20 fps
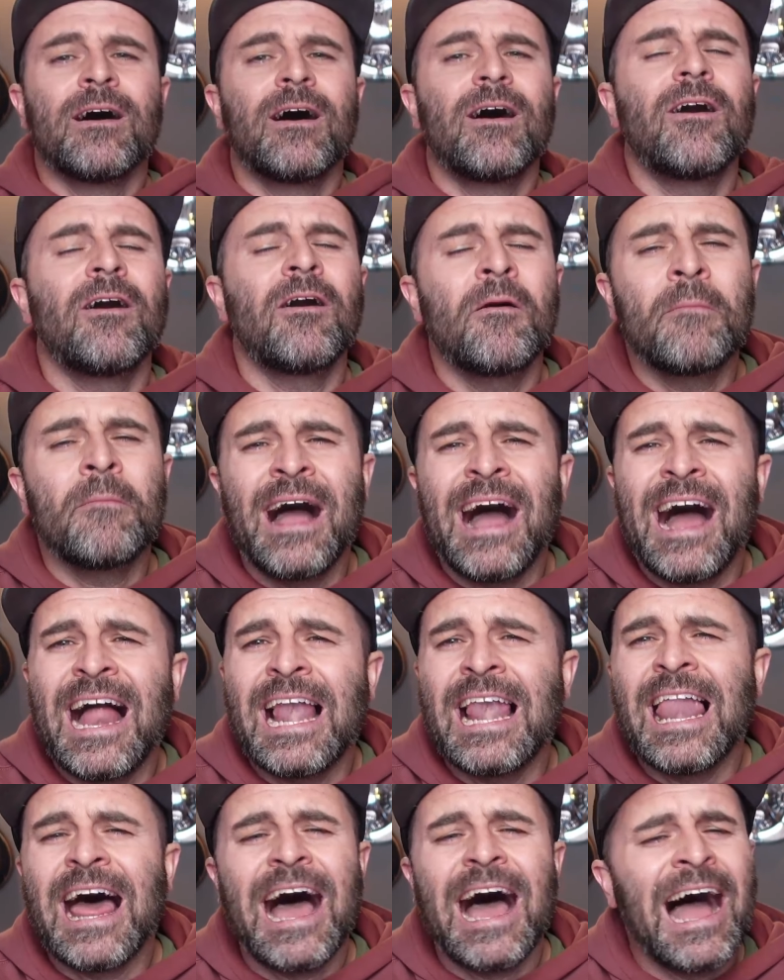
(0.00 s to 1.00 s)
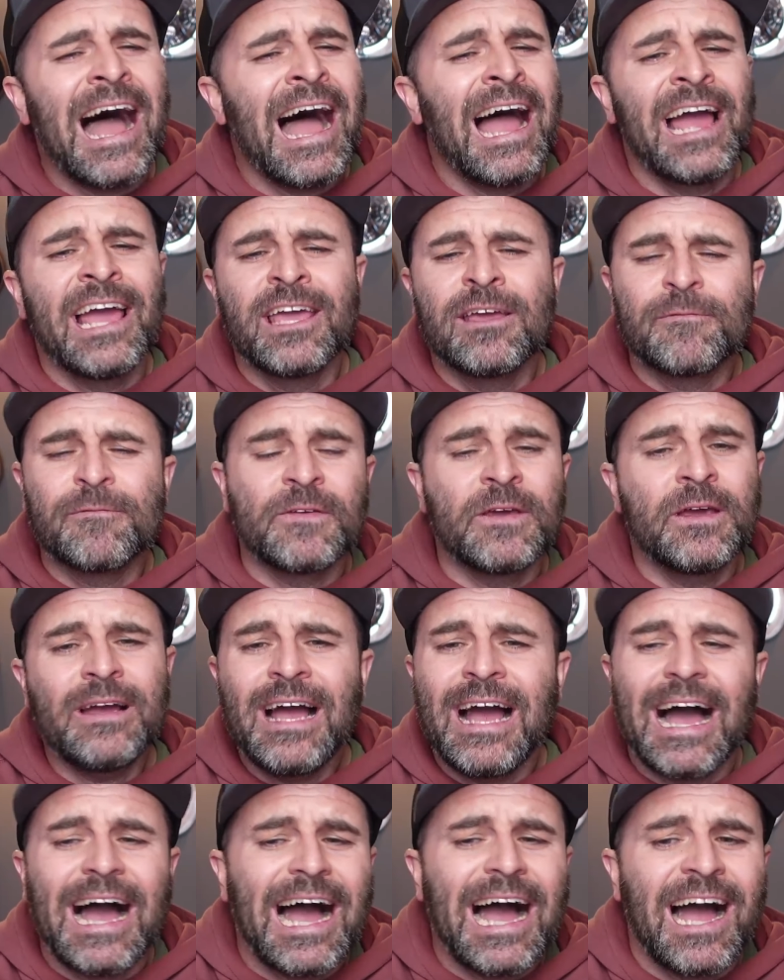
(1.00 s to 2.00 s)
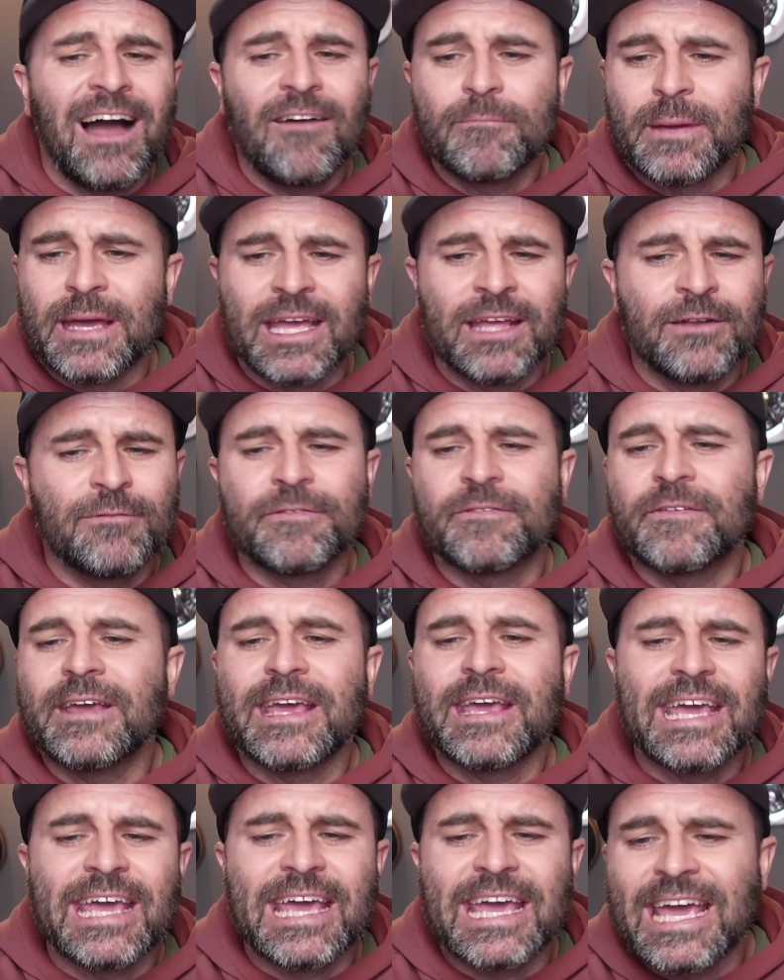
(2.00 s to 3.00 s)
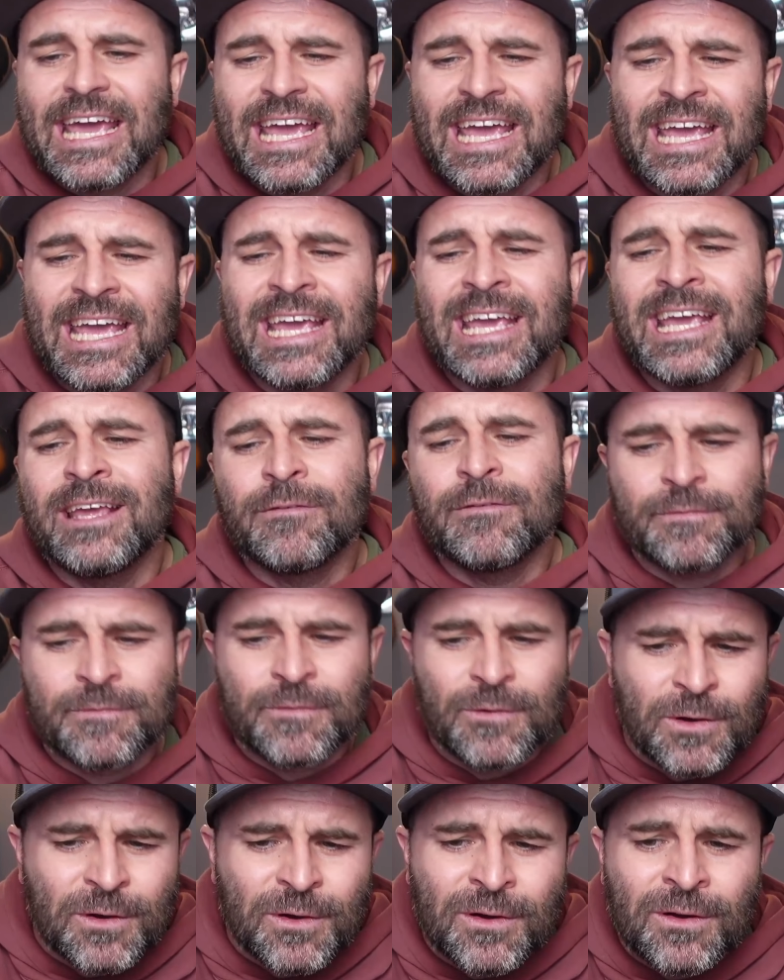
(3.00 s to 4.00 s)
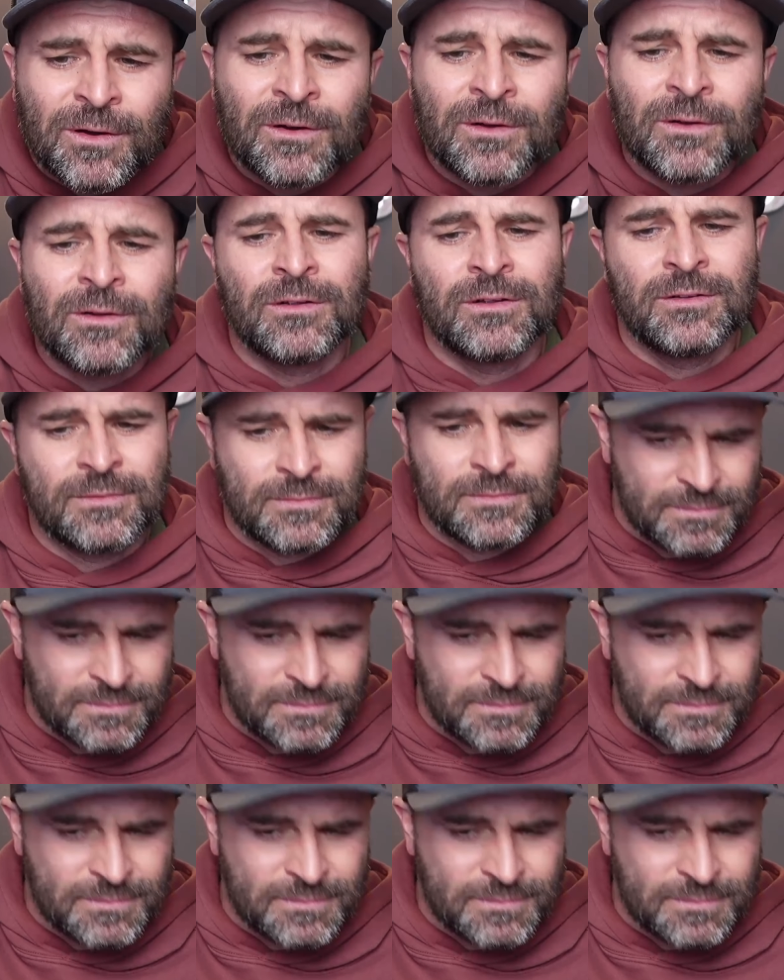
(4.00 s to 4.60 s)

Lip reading: All my life you have been faithful.